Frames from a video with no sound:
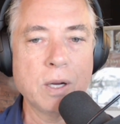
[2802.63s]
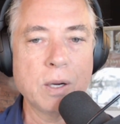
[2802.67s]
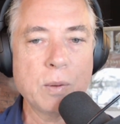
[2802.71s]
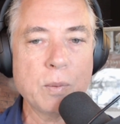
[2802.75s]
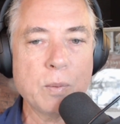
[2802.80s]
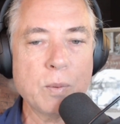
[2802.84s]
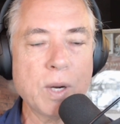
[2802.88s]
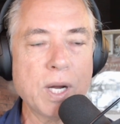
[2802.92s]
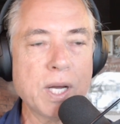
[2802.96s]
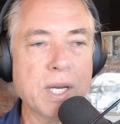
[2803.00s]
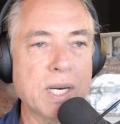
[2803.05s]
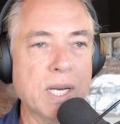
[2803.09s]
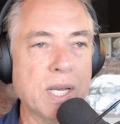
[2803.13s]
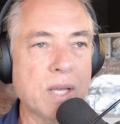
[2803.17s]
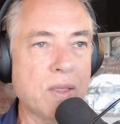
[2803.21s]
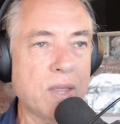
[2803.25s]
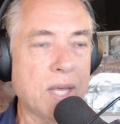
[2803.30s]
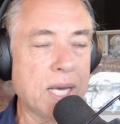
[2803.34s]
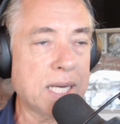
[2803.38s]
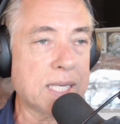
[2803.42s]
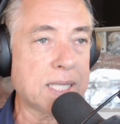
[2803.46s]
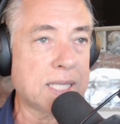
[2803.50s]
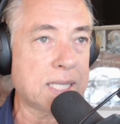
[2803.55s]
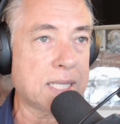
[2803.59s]
one
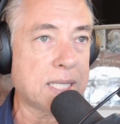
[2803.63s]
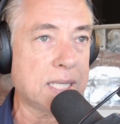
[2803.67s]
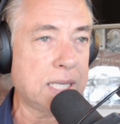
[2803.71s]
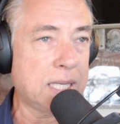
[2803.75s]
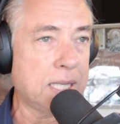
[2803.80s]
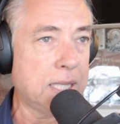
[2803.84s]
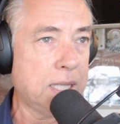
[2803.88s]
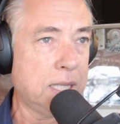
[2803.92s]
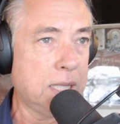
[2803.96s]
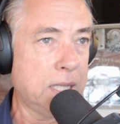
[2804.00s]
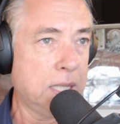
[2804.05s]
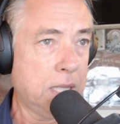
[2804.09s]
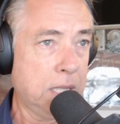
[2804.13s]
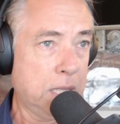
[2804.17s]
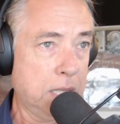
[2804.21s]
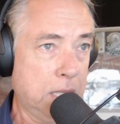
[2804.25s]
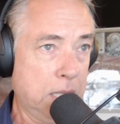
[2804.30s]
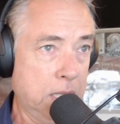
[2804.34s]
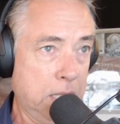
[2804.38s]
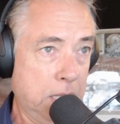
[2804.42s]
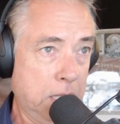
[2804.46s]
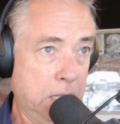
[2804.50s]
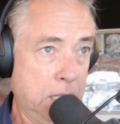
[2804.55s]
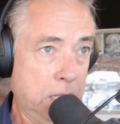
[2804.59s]
that
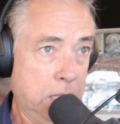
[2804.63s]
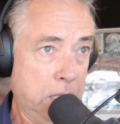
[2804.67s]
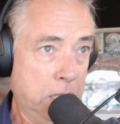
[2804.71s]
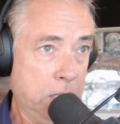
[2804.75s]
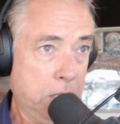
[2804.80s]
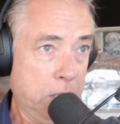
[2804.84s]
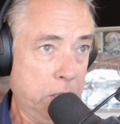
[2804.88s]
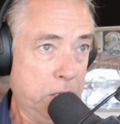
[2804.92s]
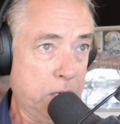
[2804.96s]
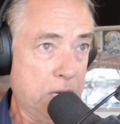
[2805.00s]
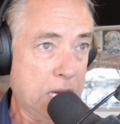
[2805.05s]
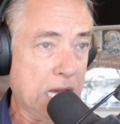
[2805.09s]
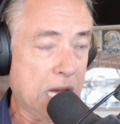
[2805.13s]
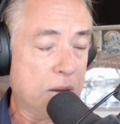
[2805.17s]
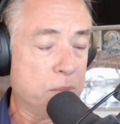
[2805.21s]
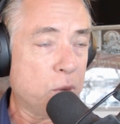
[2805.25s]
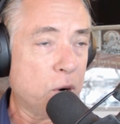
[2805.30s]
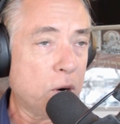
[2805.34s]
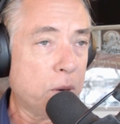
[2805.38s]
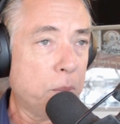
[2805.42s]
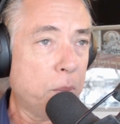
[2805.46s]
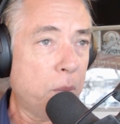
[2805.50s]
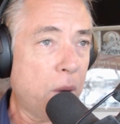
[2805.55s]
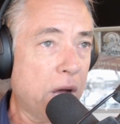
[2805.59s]
our
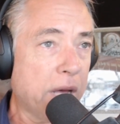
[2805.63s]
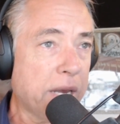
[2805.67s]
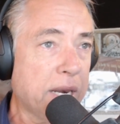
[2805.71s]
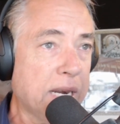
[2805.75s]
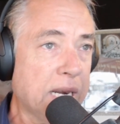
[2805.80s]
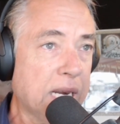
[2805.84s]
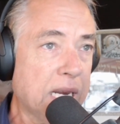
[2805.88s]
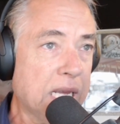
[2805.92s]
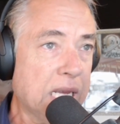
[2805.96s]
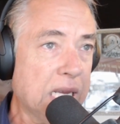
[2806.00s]
more modern